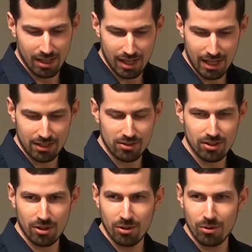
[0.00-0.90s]
And
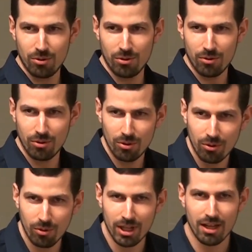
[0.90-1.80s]
so
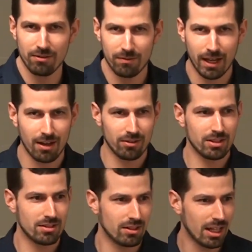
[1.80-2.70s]
what I found
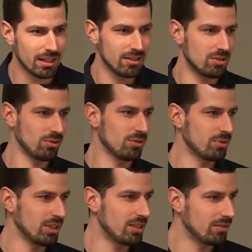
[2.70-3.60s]
is a lot of these tools
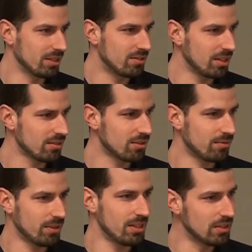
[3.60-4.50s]
really don't exist
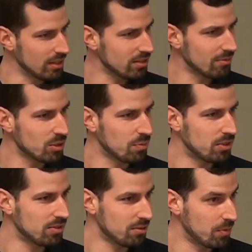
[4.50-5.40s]
for these systems
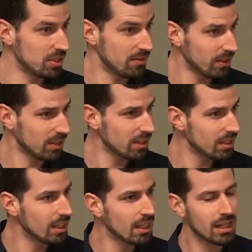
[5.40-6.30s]
specifically.
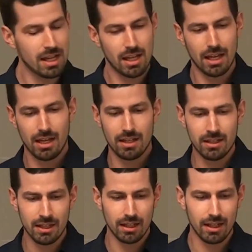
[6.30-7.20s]

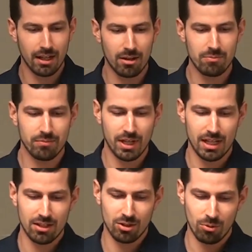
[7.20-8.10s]
And
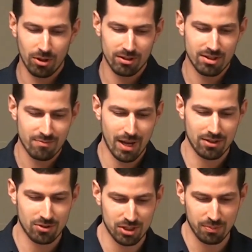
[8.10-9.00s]
in the words of
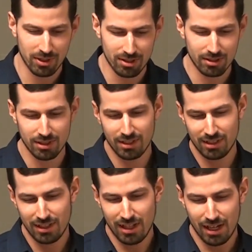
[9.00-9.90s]
Master Splinter,
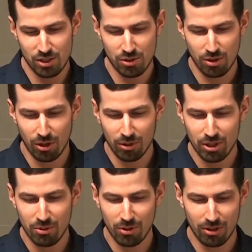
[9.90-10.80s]
as you grow older,
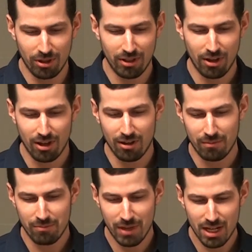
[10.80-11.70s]
you will learn there are
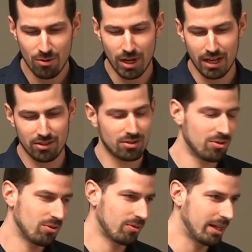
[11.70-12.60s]
many ways to
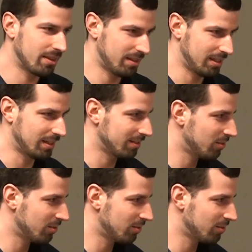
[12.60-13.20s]
do the right thing.